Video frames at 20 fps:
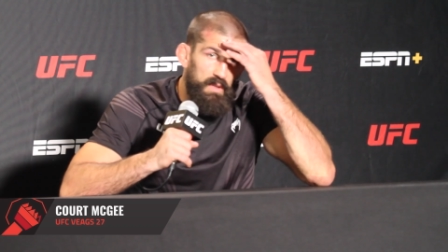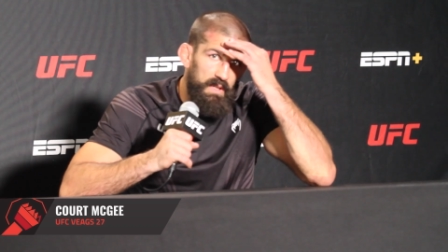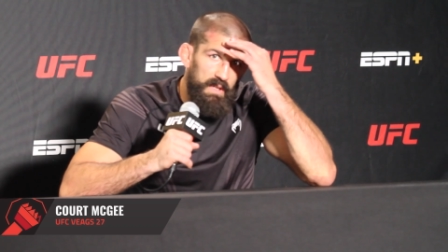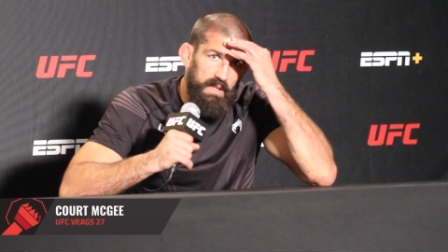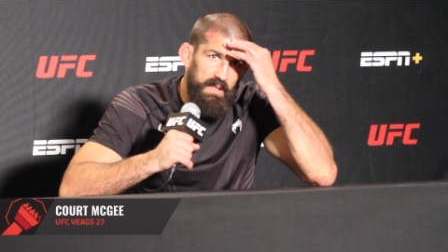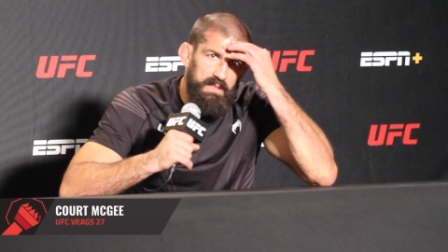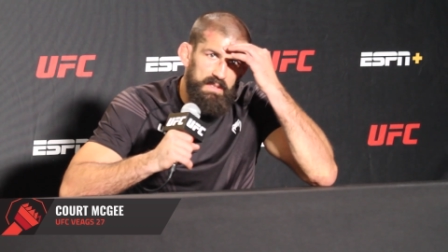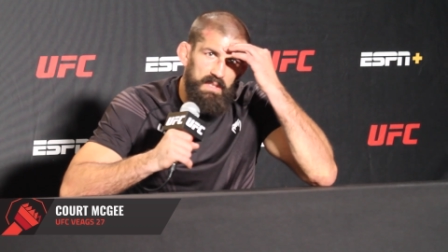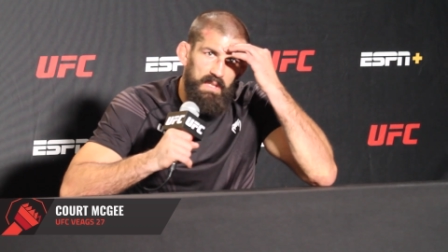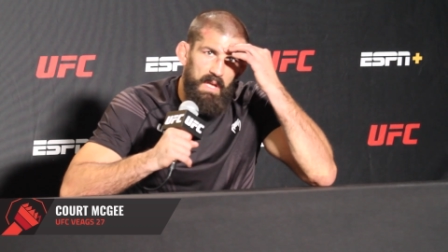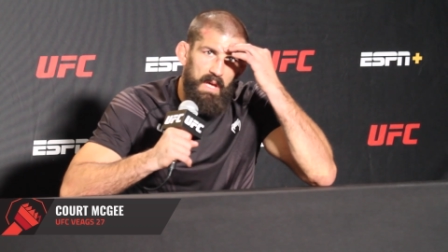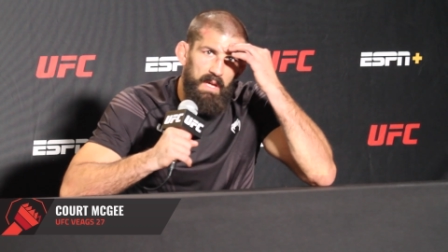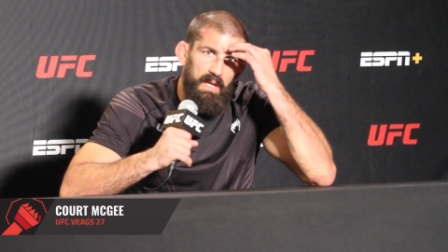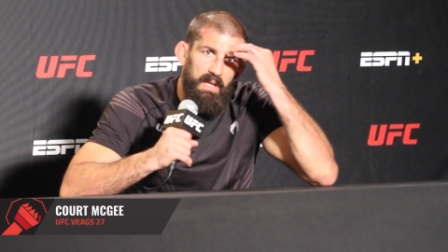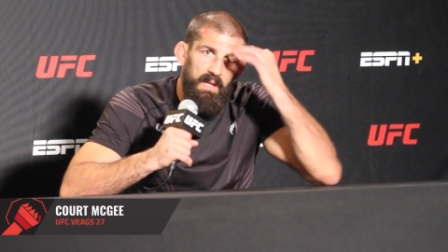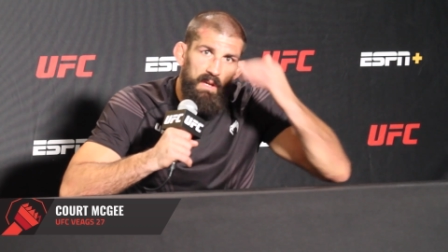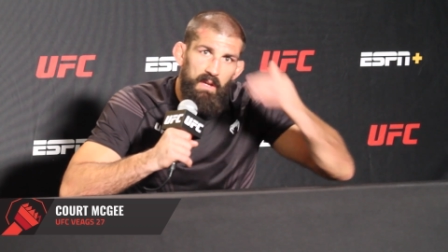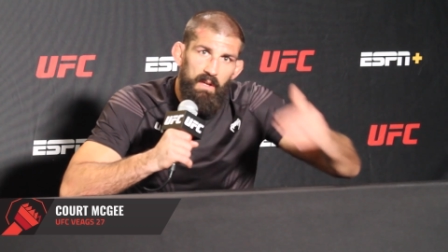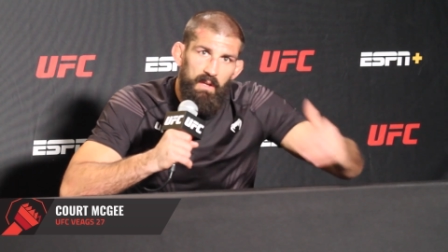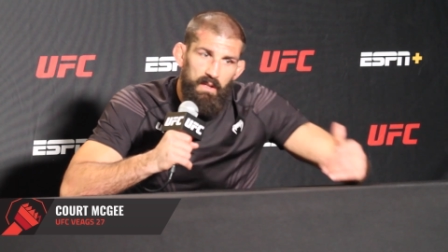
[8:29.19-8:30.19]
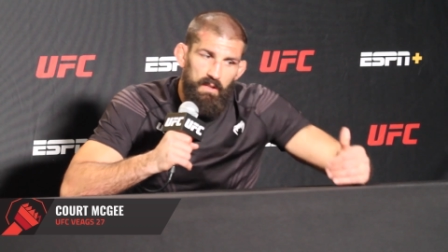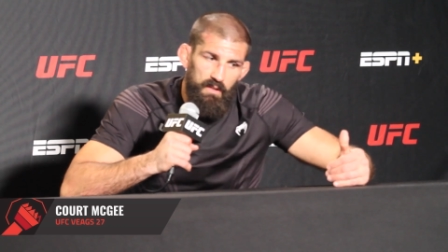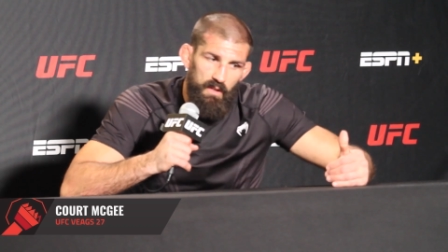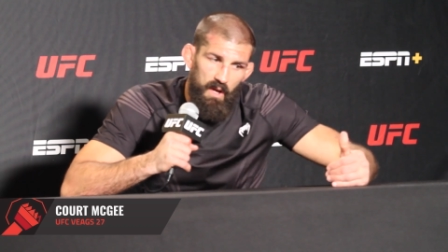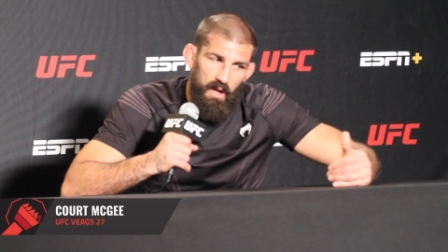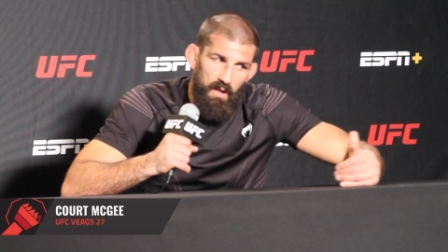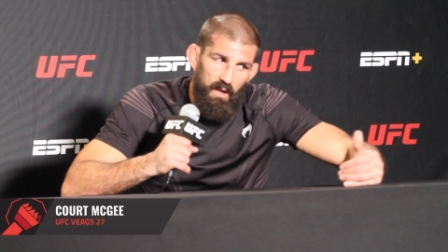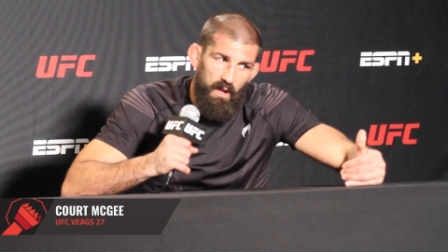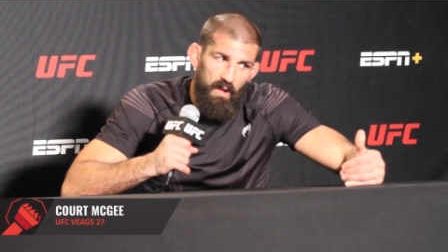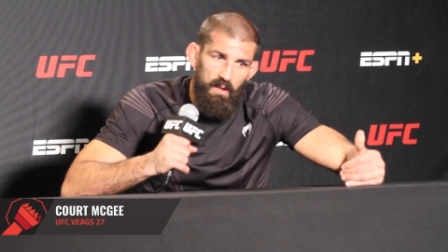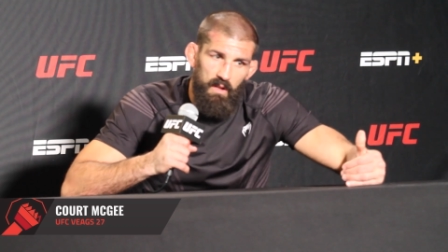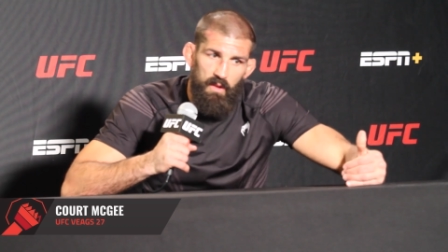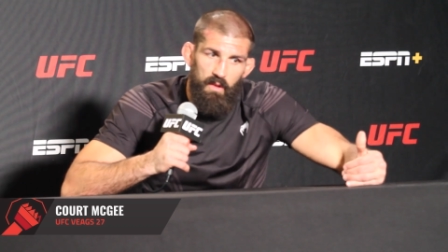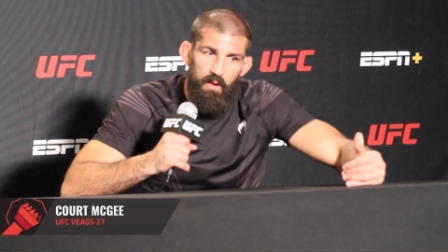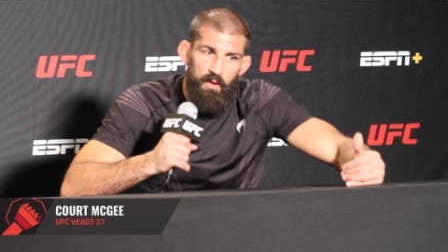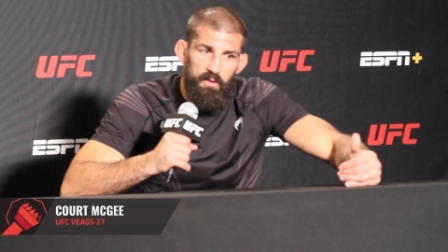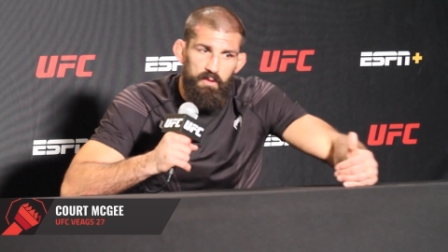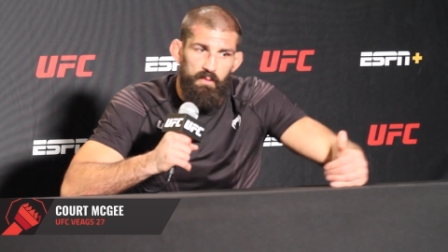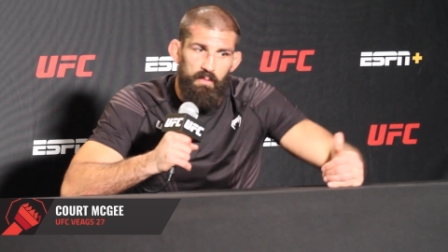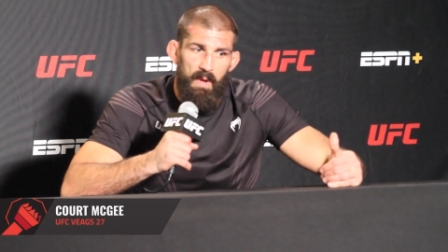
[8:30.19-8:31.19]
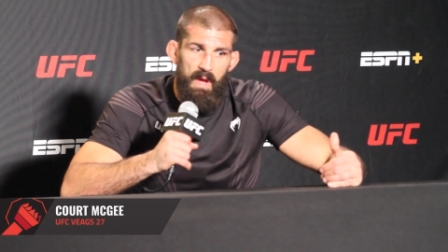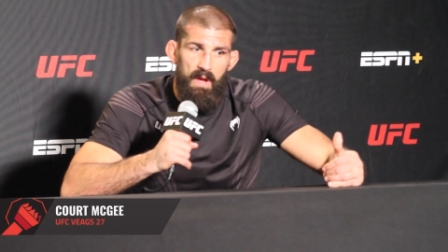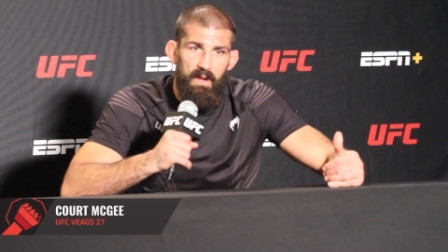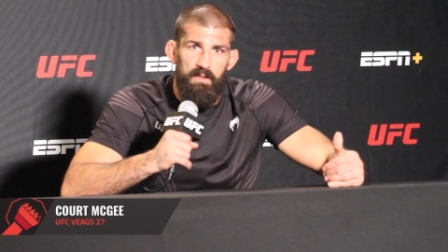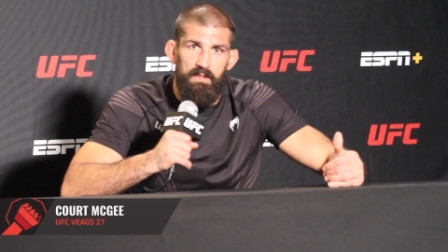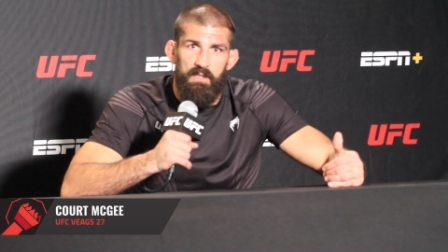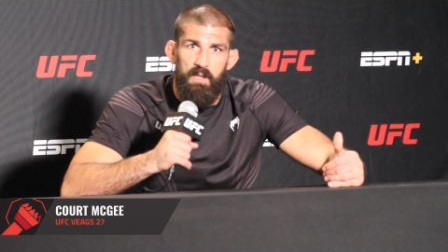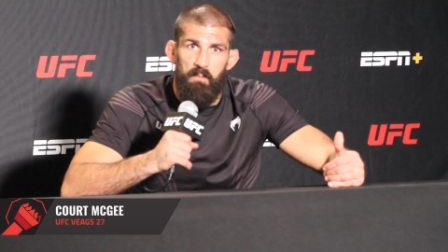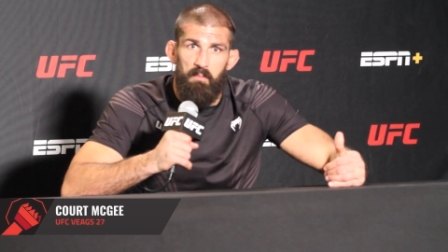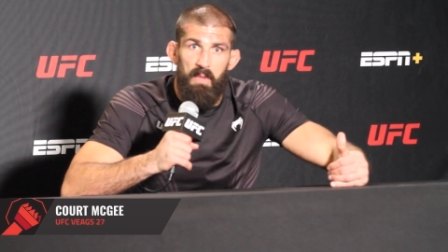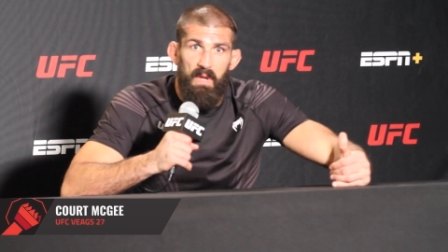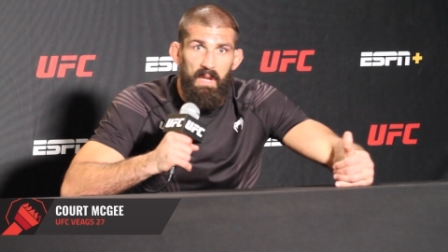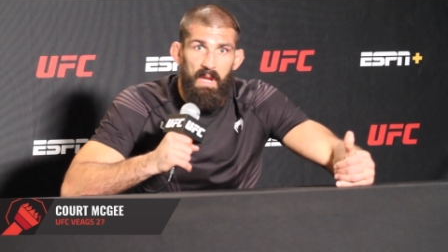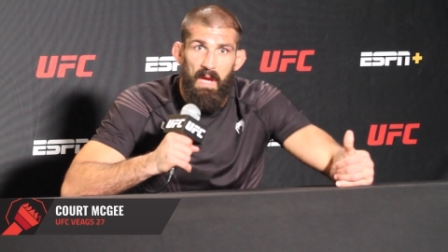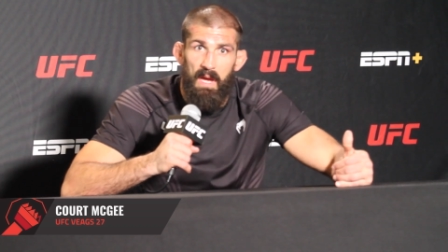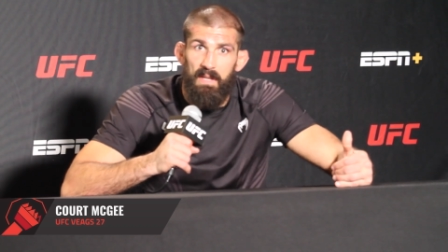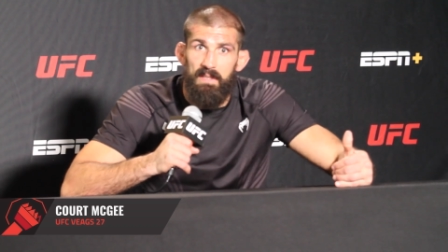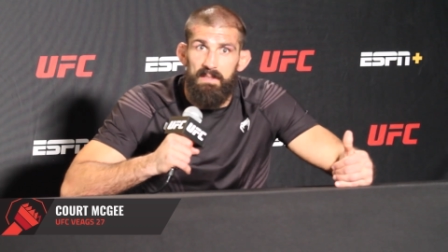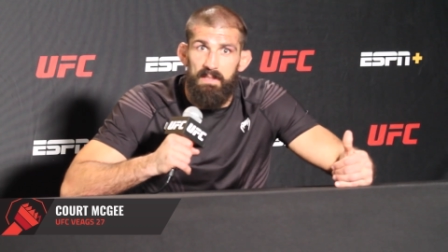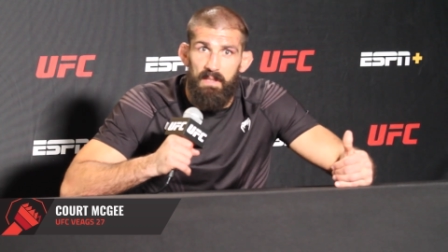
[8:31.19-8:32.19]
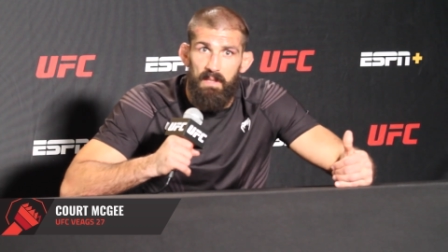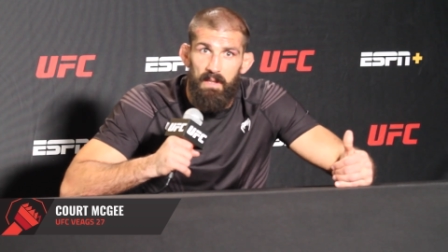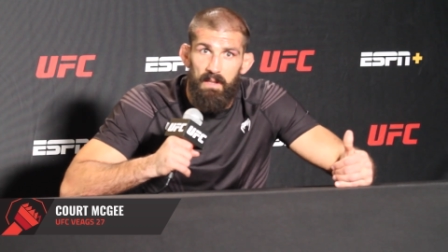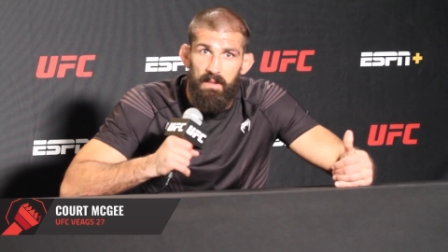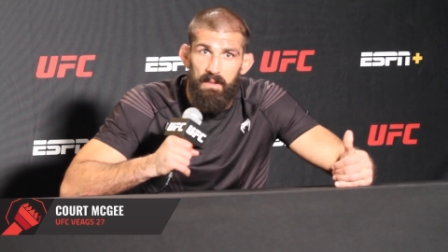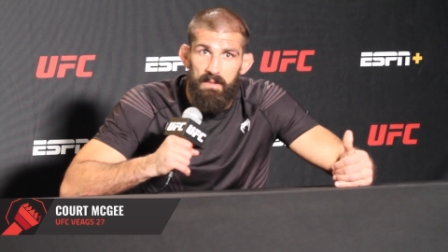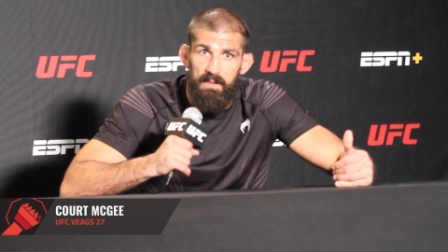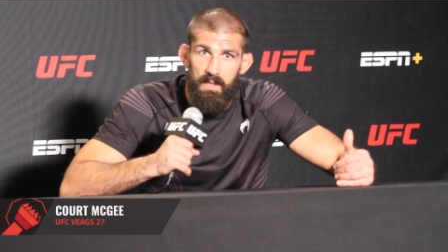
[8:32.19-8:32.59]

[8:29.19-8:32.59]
And it's like, not all of those rounds have been excellent.